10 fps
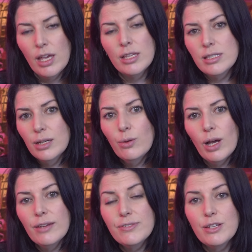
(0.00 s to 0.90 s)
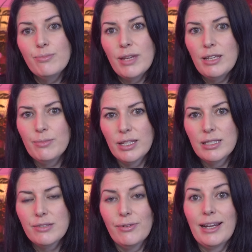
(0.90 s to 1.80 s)
So after many
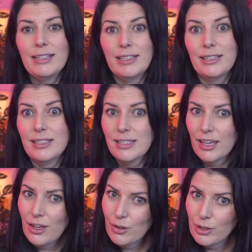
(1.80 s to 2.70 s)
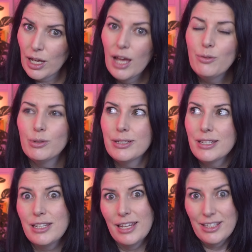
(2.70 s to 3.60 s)
months wrangling this code, I
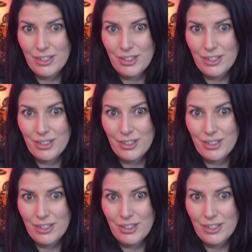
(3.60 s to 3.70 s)
wanted a